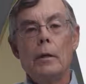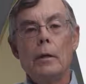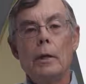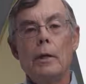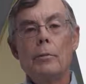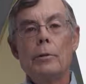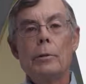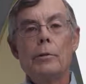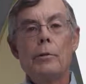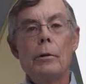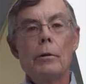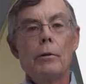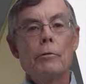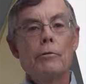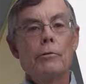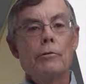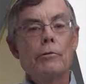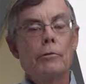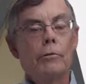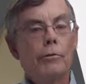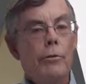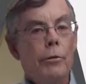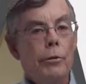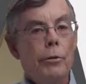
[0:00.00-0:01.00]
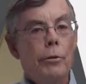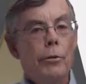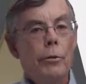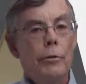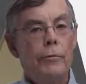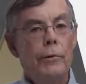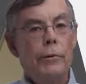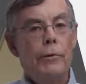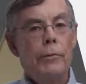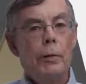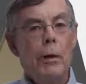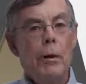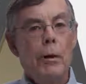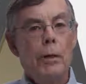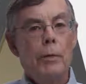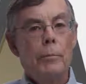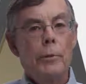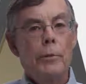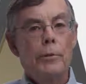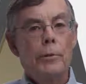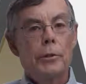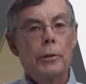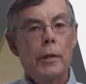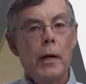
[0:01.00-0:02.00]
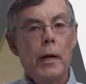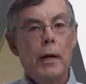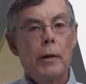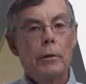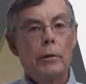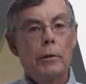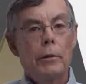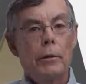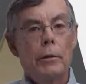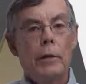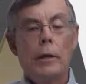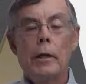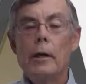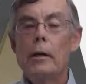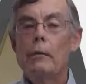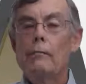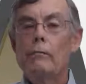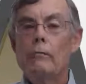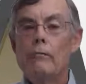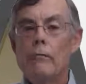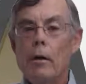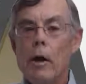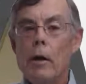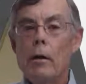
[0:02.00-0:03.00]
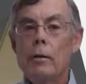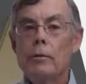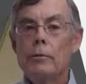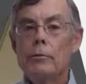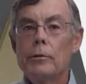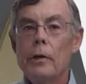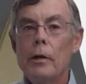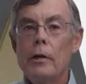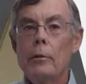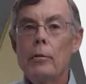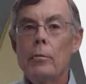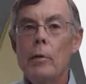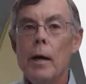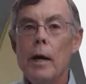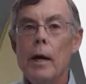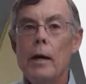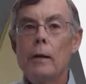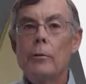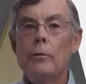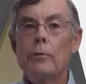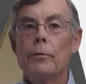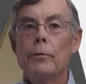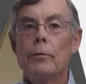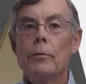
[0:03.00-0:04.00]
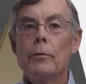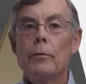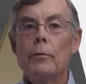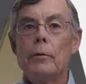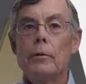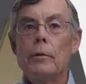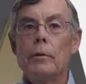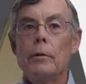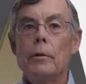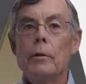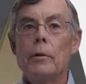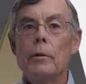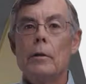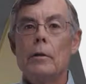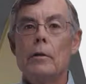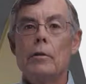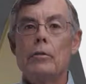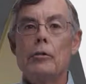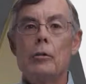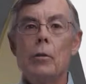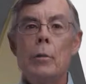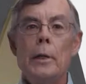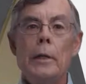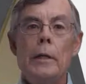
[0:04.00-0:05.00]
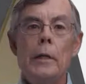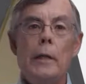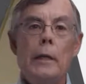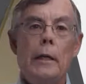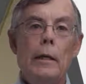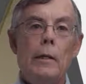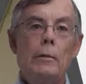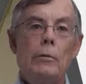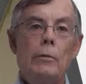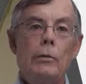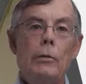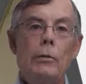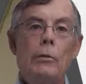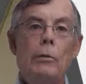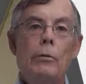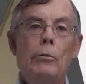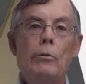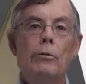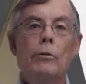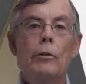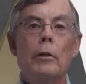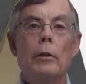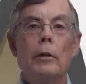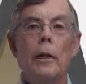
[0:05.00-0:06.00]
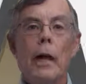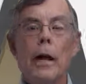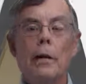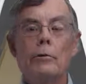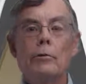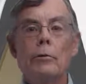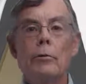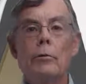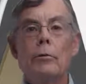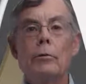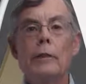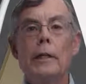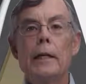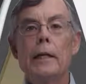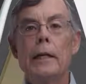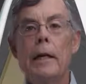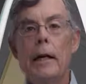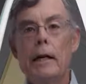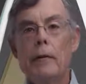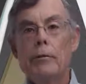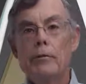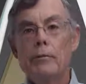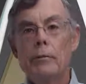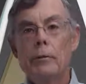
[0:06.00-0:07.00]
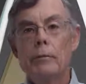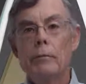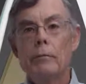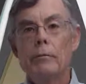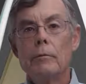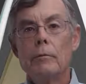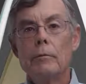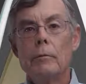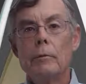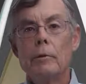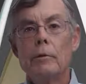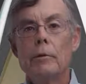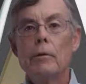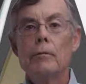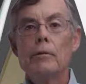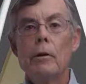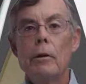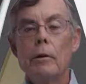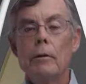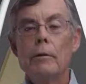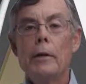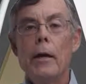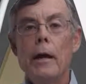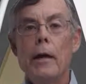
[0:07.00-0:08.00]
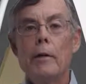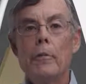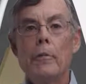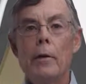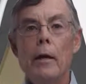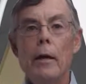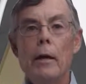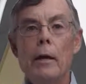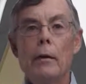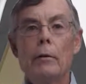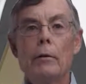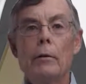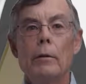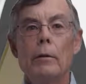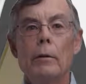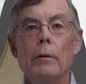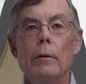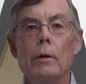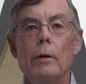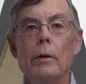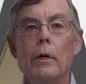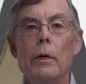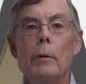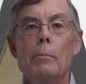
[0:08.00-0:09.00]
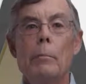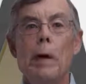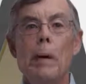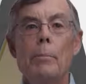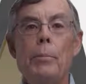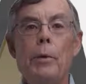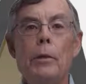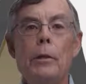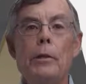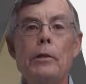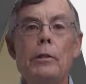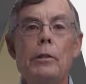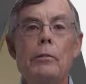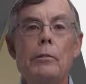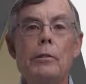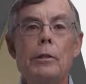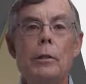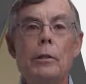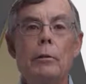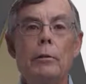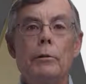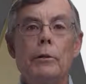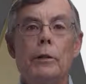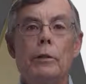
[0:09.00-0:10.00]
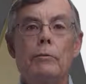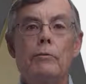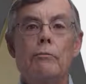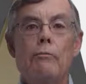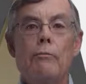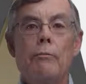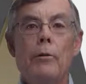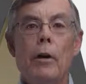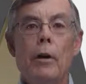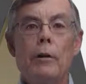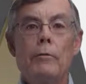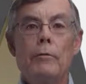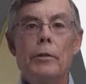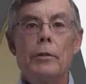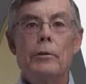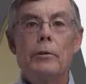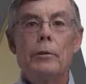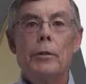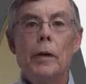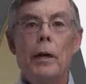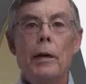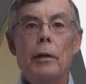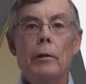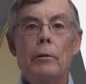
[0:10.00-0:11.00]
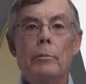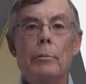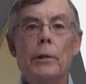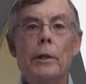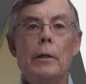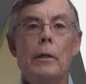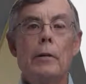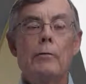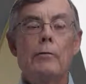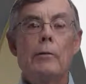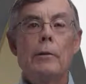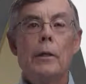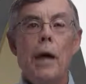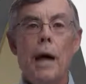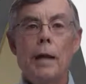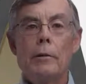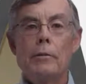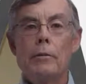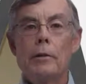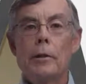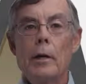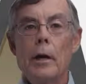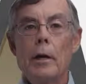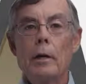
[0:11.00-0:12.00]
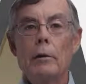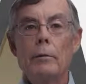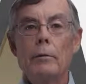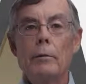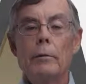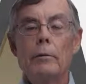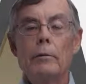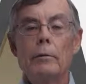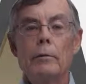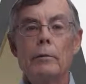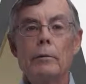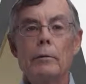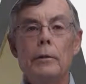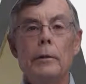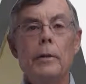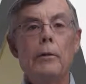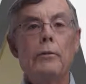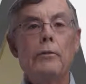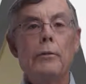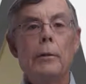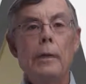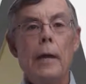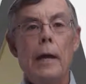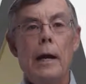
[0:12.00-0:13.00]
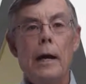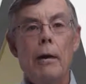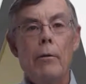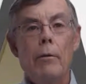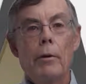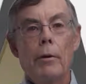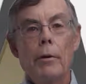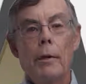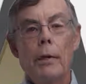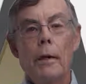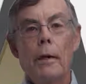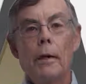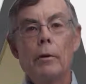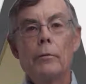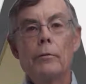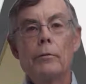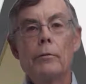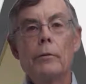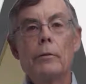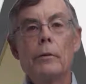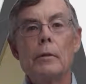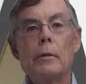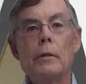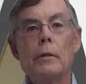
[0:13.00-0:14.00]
It returns true if its argument is scalar and false otherwise. So we need to use the logical negation to turn that around by putting the tilde in front of isScalar, because not scalar is the error case.